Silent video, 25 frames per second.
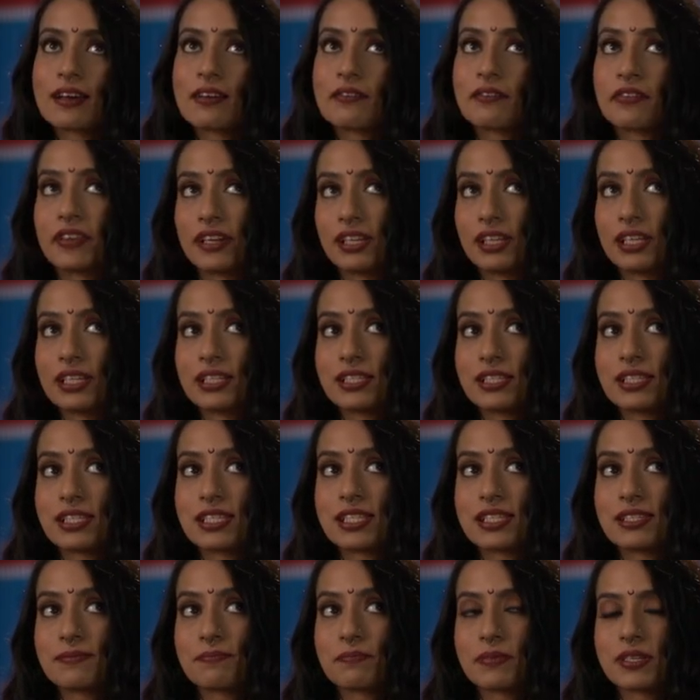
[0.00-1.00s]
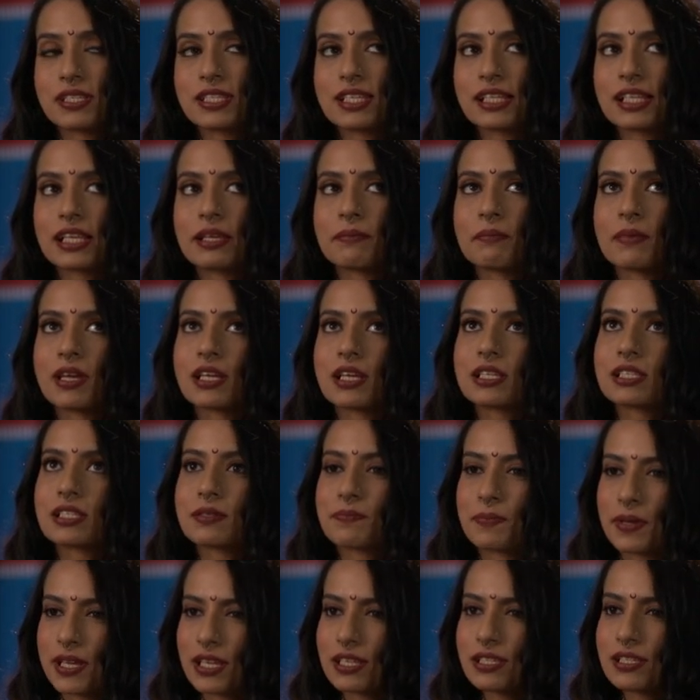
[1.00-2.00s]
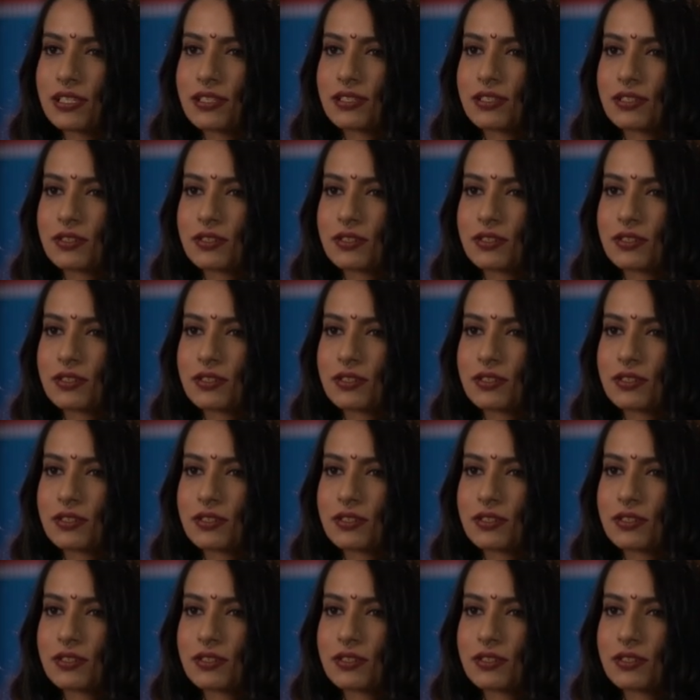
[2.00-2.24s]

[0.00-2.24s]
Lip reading: Fearless basically makes space